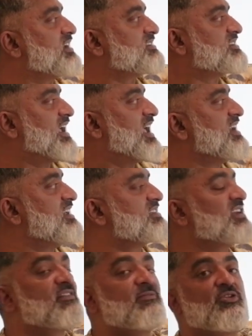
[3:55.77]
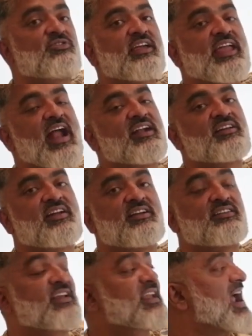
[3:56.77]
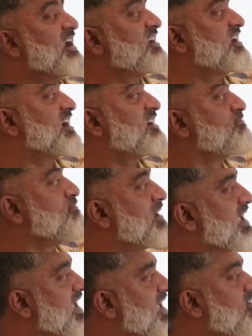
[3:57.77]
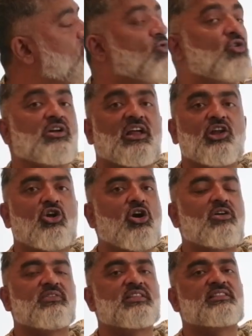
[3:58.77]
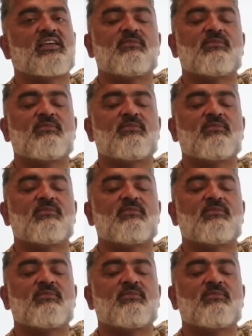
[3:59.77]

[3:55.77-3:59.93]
say anything about the candidate. The candidate may vote along with them